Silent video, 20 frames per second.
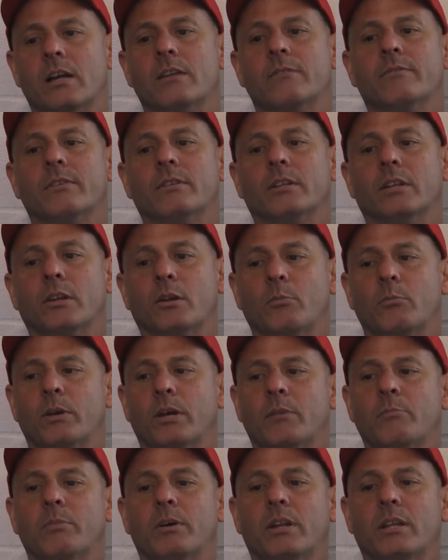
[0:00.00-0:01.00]
Kind of a little
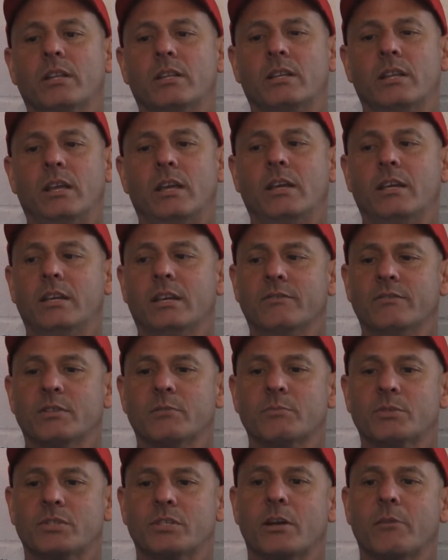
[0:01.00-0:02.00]
bit, but it gives
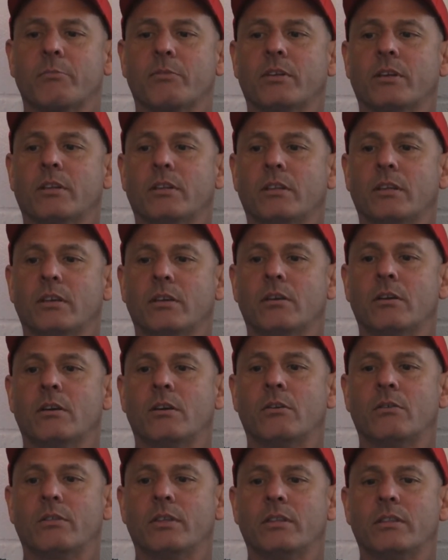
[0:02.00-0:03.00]
them something that, you
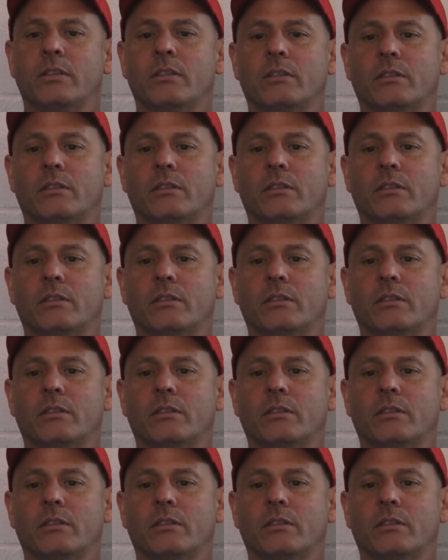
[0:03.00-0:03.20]
know, that